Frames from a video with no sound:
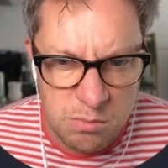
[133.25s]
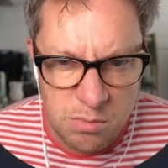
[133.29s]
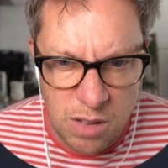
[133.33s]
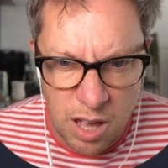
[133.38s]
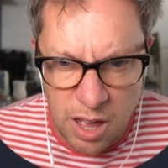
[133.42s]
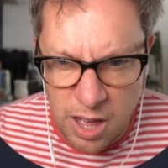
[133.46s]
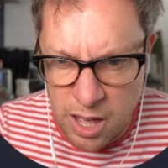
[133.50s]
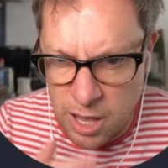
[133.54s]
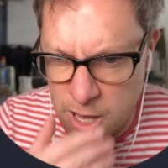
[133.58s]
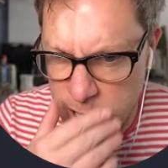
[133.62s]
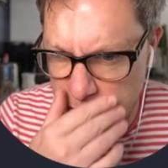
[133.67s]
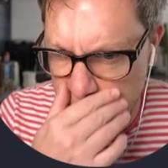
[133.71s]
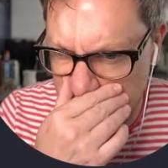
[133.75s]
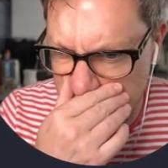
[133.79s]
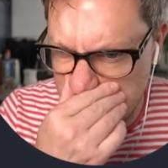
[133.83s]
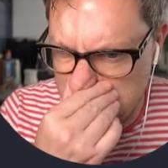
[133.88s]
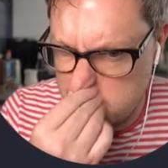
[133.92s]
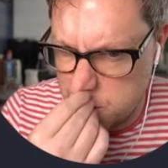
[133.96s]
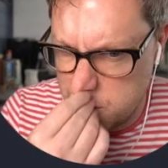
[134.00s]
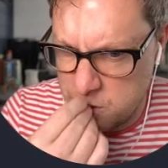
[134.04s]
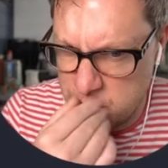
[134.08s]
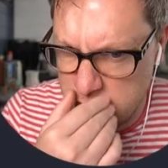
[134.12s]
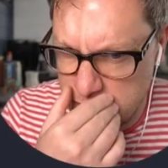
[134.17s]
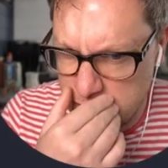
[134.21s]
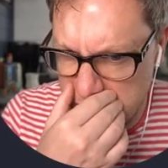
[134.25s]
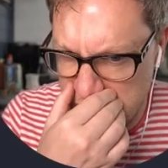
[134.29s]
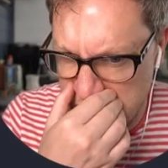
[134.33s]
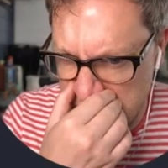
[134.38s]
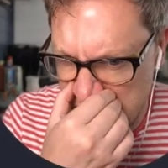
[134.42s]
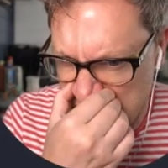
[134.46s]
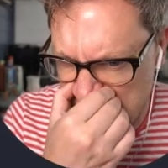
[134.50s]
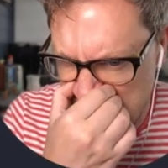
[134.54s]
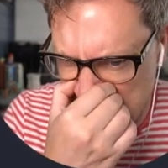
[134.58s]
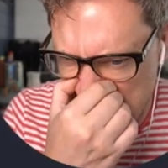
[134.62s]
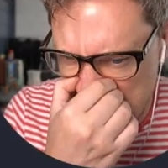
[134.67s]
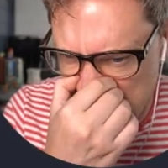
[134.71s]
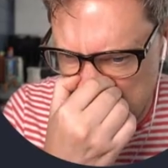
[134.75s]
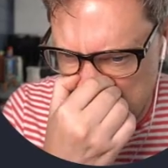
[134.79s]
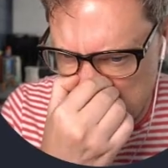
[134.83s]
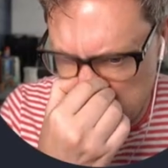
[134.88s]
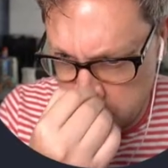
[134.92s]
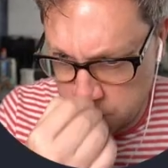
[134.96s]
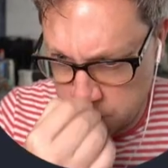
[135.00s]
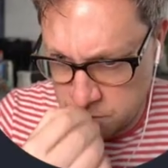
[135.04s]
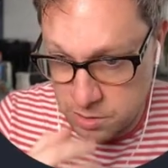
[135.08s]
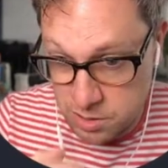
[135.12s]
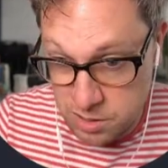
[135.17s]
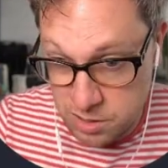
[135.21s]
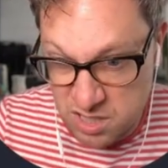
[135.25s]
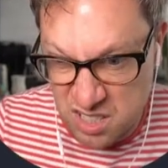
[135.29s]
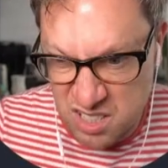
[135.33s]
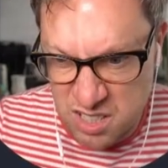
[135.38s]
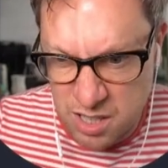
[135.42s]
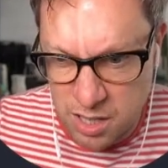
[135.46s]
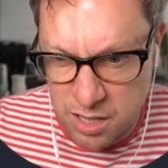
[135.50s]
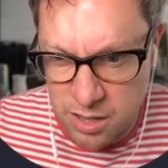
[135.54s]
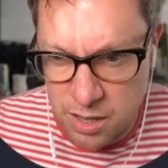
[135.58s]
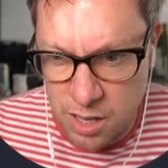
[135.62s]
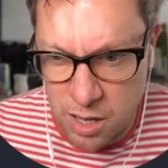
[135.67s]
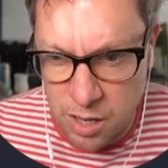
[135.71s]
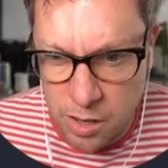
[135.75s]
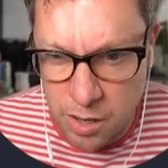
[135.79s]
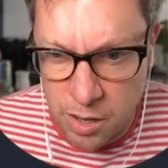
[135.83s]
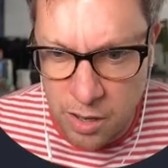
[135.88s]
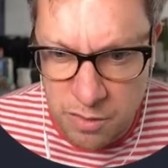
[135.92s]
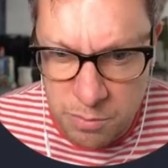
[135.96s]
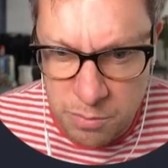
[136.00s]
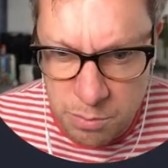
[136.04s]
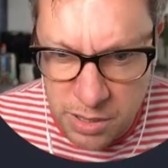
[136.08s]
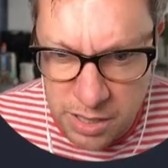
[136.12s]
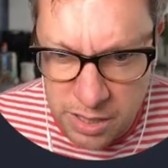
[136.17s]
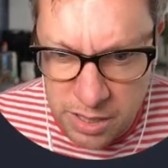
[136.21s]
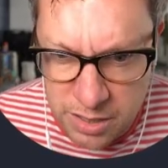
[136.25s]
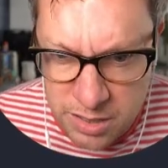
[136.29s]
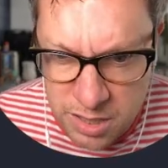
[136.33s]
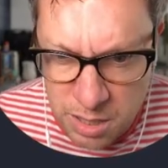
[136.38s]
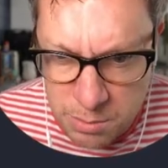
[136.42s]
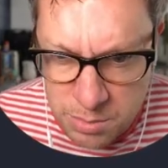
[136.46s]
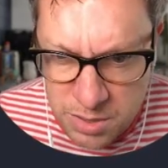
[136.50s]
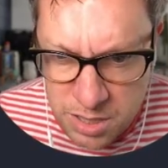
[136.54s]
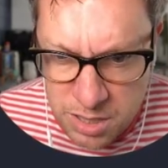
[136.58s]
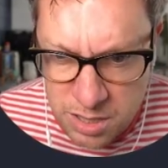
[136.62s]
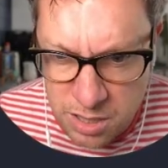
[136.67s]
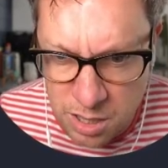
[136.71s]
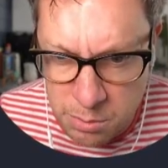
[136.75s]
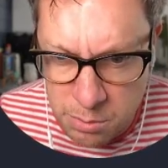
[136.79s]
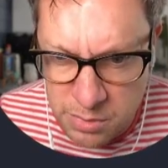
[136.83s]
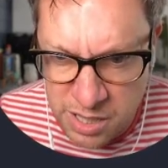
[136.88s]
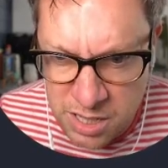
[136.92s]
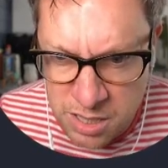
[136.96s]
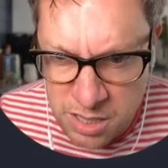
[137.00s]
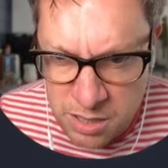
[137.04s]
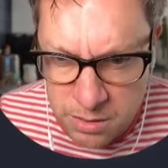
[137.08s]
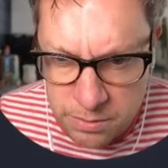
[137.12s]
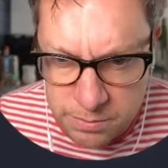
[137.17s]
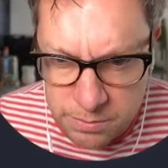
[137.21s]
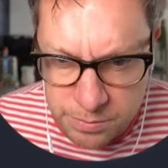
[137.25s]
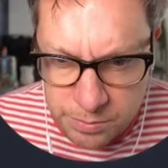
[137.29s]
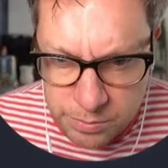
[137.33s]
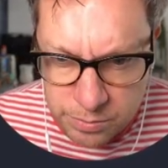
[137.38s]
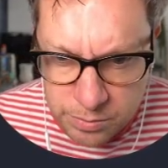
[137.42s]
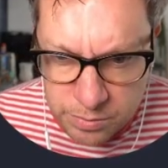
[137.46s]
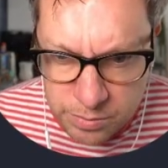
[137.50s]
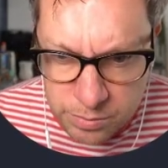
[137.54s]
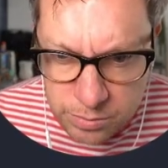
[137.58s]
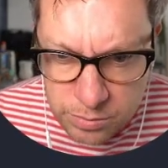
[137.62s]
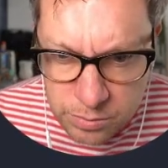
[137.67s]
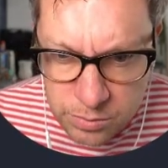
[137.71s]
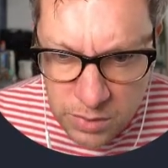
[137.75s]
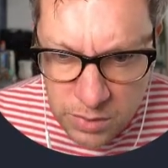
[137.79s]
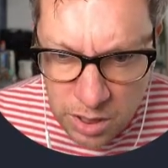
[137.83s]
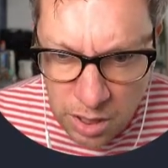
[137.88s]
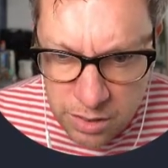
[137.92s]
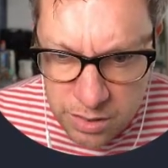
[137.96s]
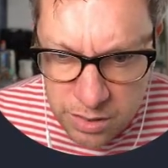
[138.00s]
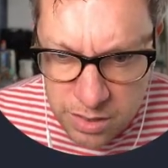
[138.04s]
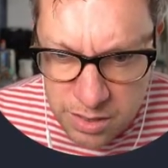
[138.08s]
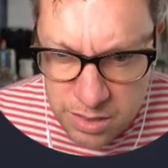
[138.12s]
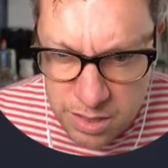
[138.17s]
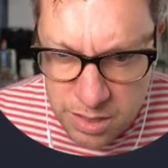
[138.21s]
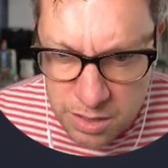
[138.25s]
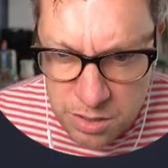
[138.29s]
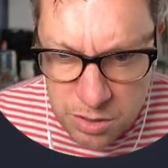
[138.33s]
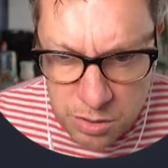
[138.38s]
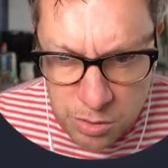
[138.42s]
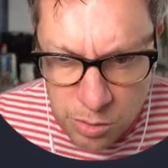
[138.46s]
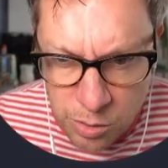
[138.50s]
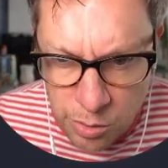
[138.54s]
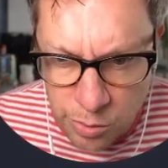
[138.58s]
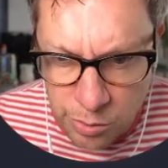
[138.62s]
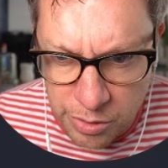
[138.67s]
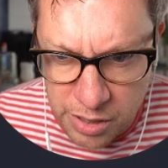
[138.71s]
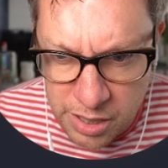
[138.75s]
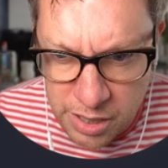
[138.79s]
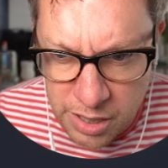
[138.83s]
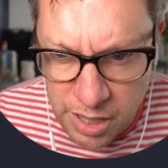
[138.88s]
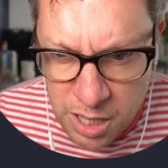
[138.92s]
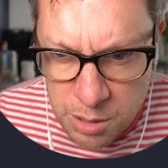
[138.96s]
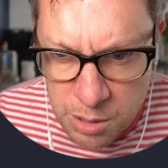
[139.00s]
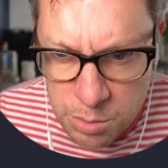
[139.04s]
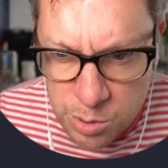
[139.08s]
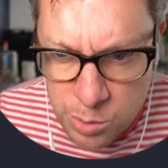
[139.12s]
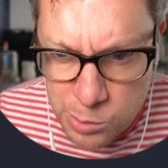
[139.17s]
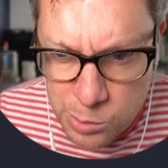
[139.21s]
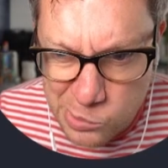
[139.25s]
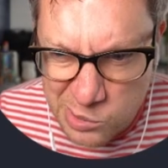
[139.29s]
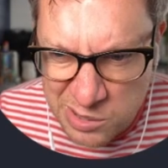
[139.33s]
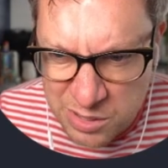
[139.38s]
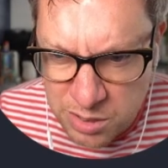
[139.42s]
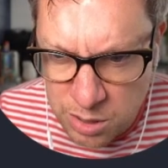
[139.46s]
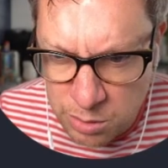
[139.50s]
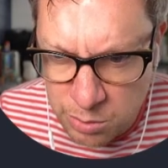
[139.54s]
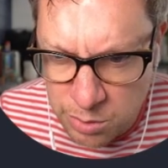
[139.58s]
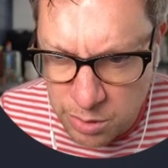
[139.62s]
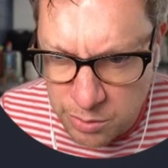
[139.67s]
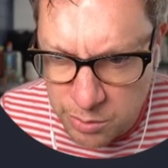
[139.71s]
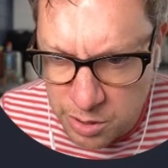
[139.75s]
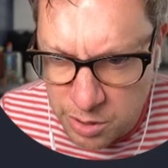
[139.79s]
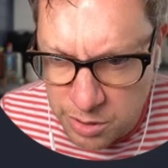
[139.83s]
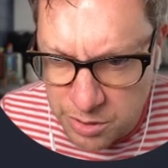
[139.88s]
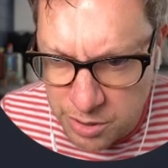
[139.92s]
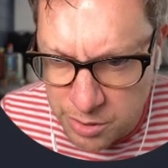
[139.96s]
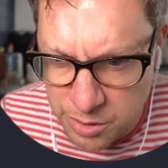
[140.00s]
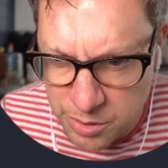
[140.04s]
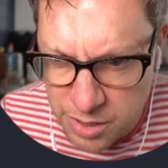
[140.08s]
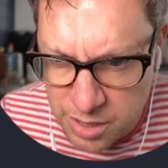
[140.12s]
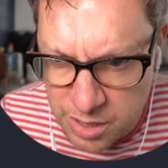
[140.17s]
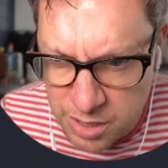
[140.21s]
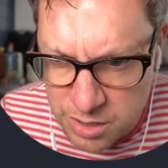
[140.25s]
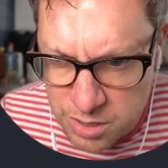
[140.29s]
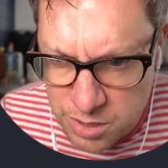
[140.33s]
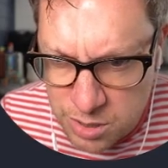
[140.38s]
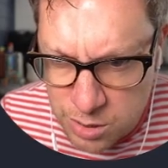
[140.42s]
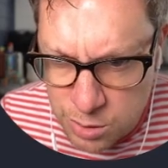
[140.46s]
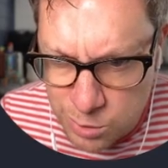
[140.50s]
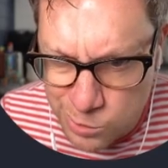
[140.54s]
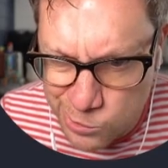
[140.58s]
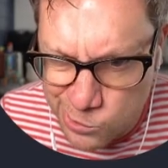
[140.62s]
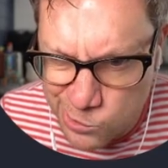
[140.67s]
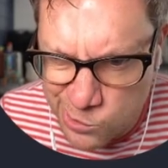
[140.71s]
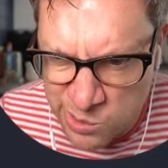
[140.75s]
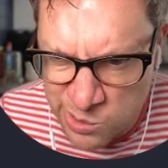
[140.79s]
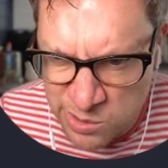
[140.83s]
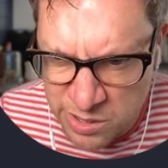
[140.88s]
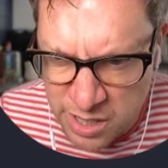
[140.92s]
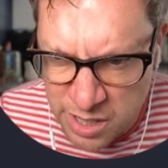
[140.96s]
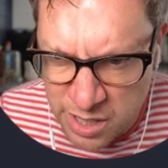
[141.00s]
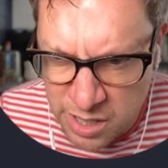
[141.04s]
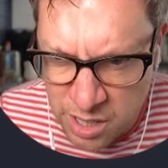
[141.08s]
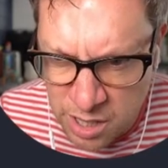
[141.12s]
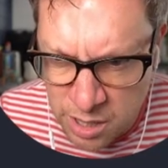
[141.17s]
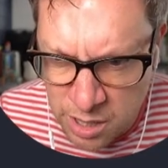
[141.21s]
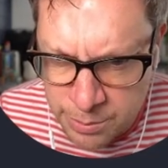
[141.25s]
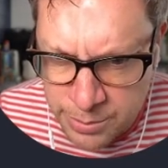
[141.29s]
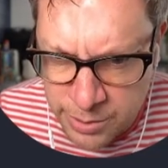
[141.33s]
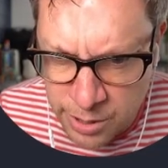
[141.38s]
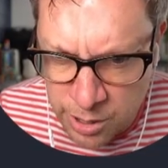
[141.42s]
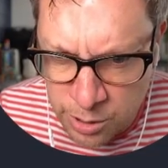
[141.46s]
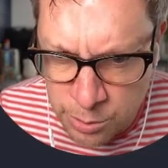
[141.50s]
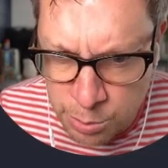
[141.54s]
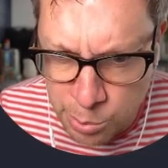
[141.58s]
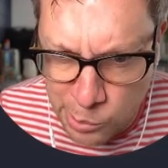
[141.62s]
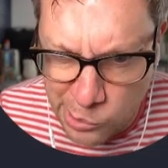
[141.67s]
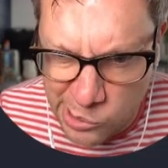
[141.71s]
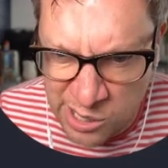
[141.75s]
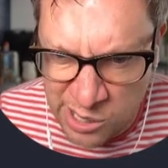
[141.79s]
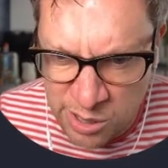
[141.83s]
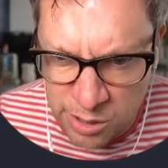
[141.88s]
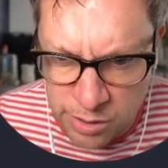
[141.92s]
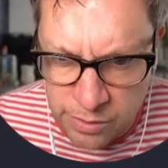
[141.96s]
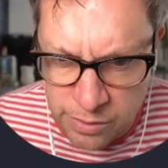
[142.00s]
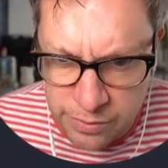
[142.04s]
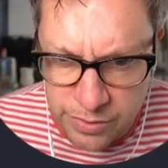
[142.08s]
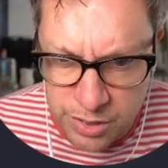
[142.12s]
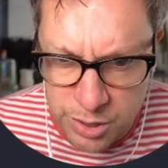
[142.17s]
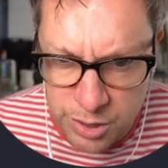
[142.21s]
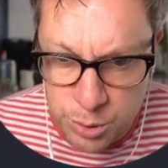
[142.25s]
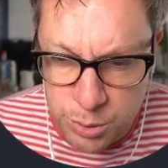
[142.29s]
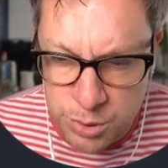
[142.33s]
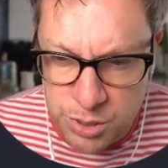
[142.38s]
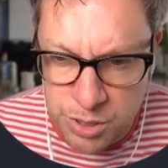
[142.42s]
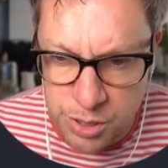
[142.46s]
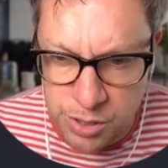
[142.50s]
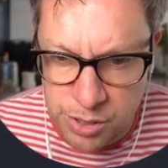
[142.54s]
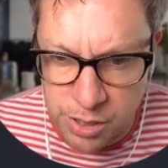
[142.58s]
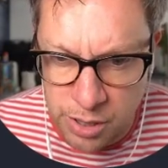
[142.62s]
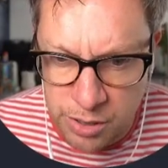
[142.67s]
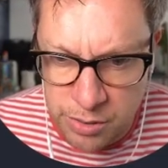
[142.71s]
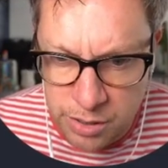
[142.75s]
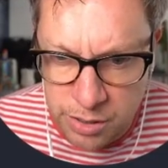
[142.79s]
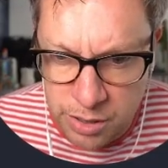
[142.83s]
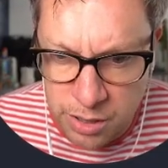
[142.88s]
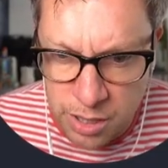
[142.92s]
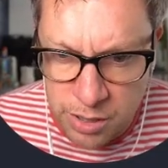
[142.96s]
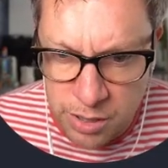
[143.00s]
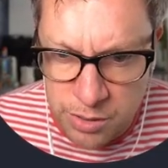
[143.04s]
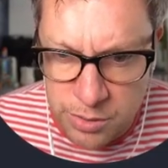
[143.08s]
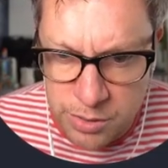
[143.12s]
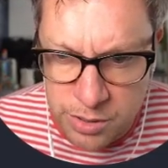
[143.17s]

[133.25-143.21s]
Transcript: I've got a notice to say that I've been accepted. I'm in. So it says you're already enabled. So what we've got to do, install GitHub Copilot on Visual Studio Code.